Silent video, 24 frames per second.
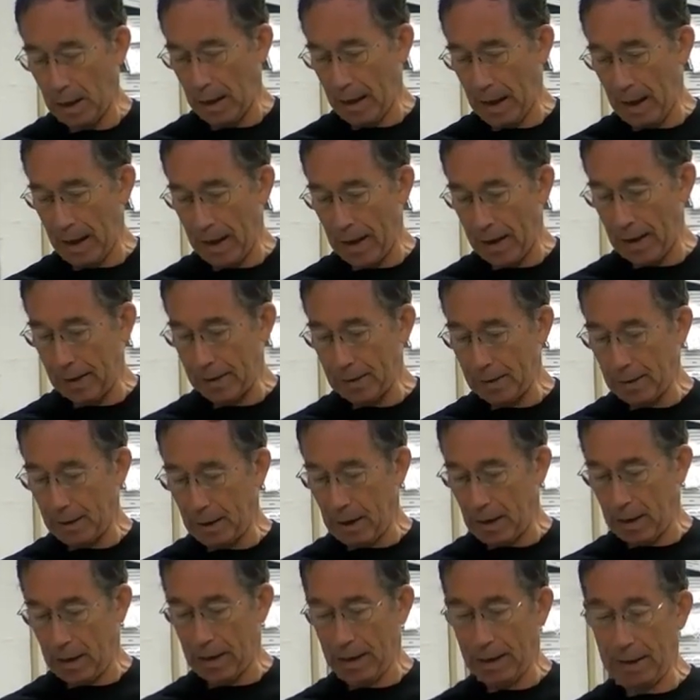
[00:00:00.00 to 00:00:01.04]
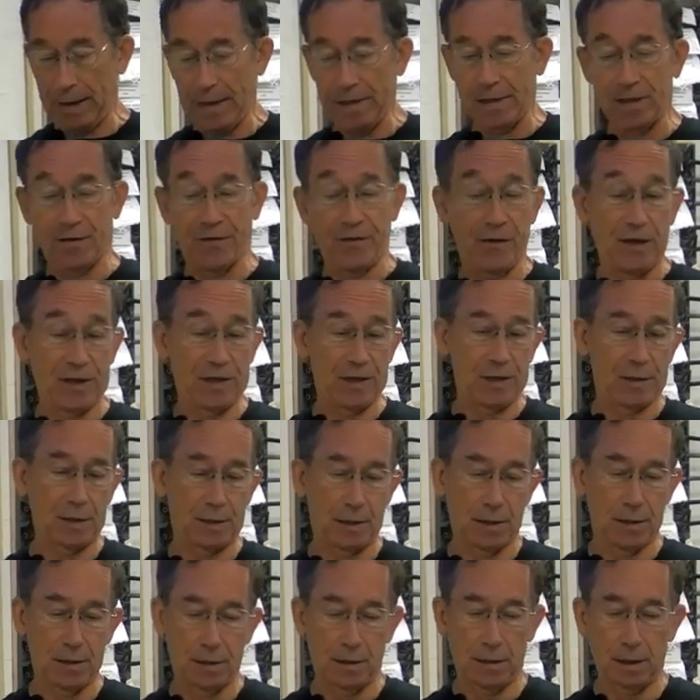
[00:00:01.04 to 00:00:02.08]
And uh, he's a
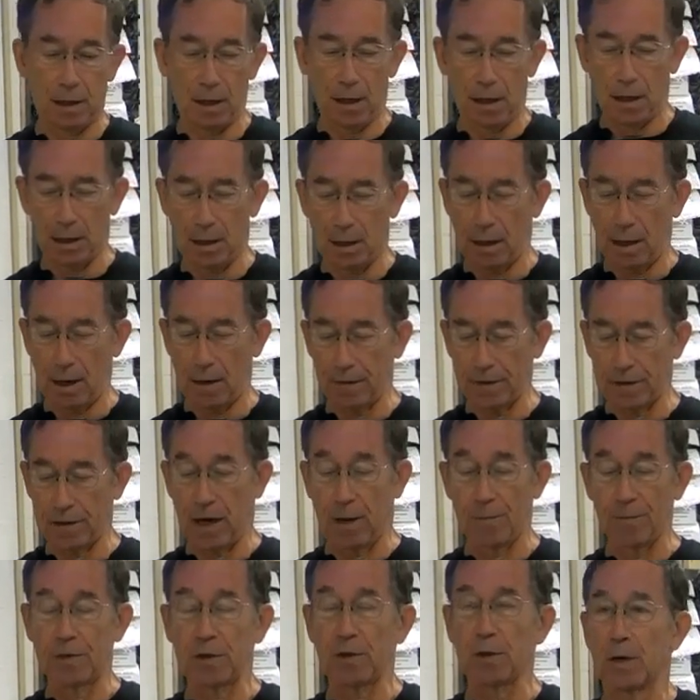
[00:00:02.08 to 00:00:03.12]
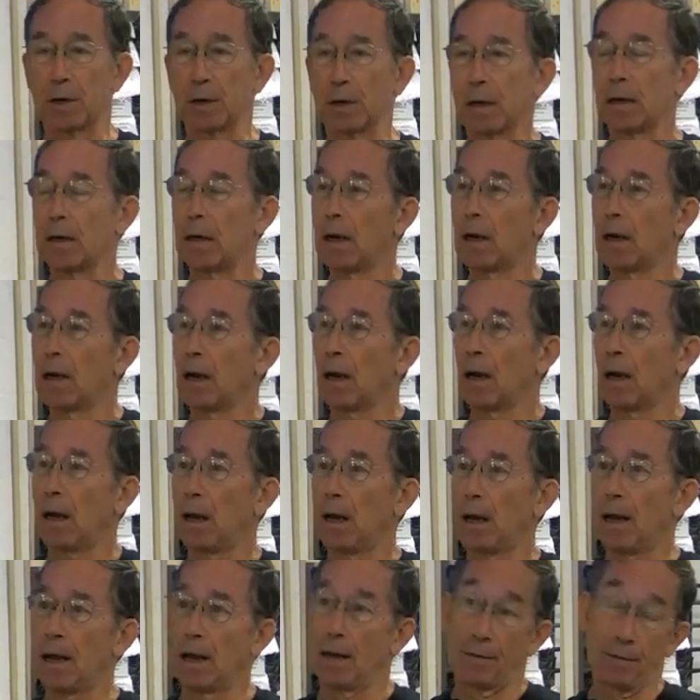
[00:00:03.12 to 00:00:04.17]
physicist uh, of some sort
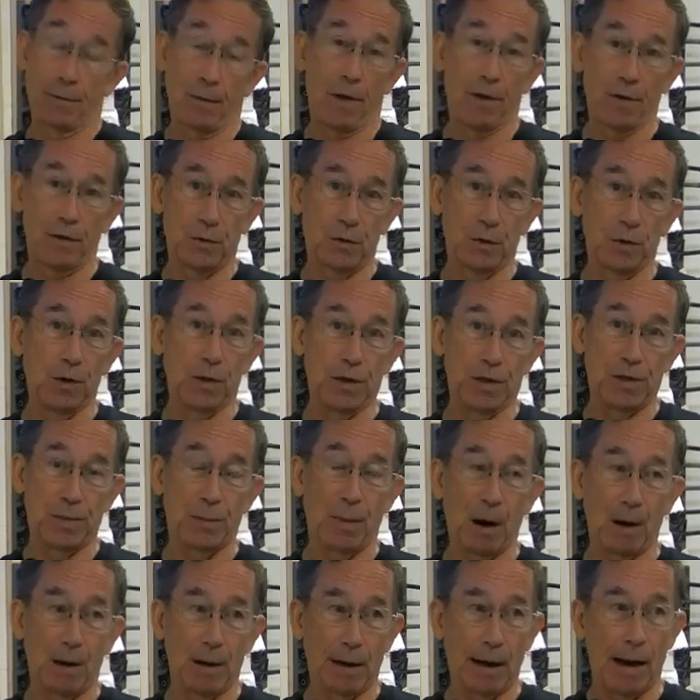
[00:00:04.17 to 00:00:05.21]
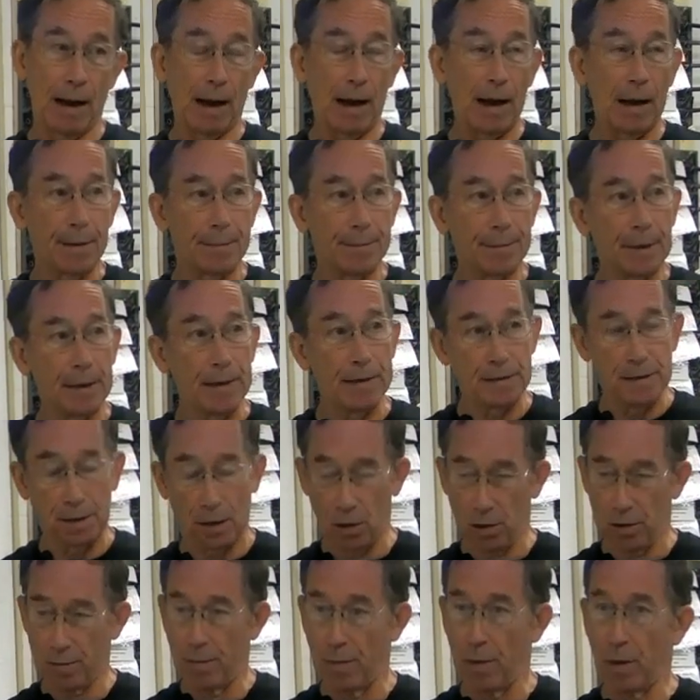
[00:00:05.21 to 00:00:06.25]
and a, a truly smart guy. It's a
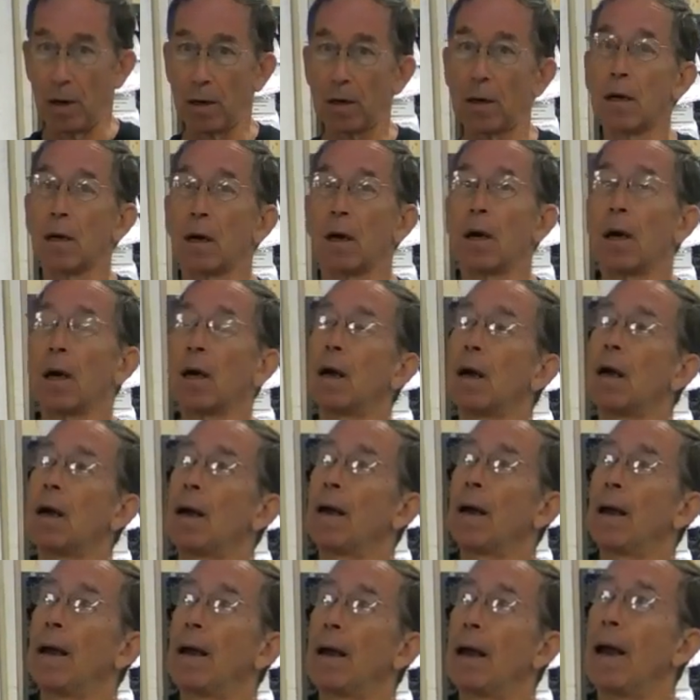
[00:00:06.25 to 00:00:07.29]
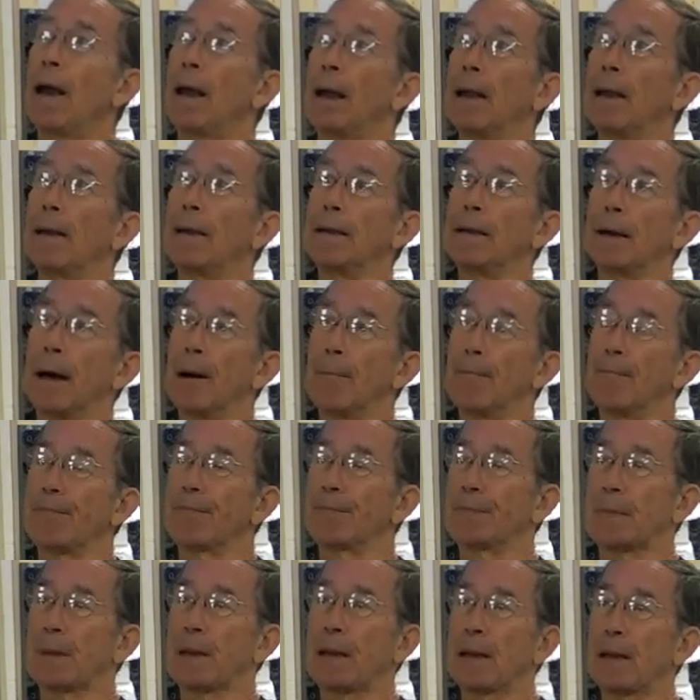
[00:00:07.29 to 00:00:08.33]
good book. And um,
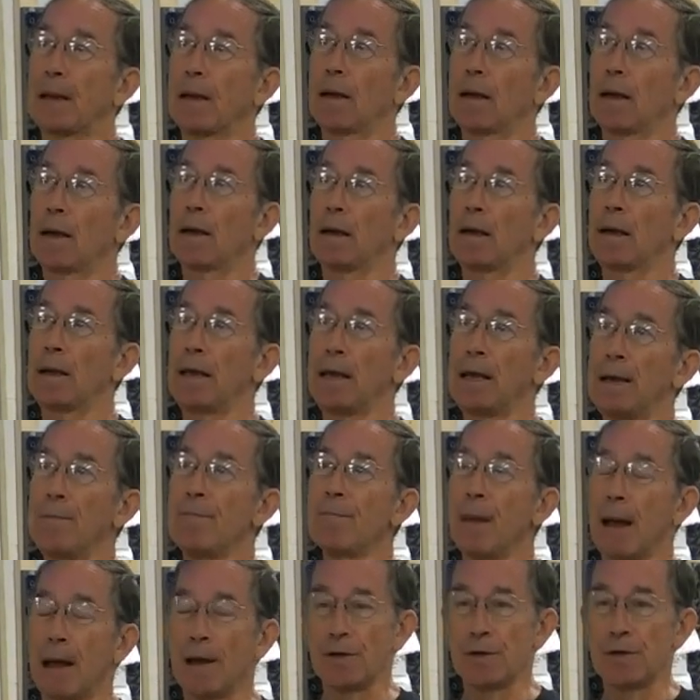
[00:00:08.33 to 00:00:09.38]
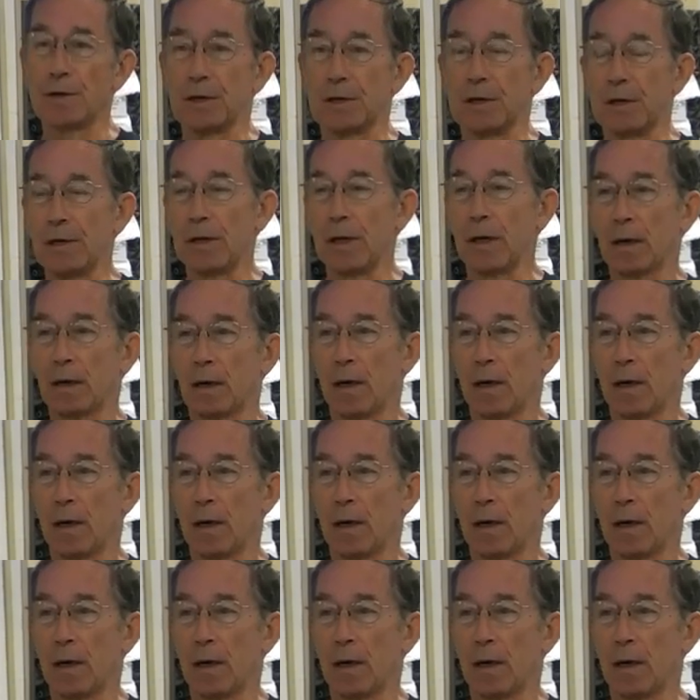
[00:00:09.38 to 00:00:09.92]
he mentioned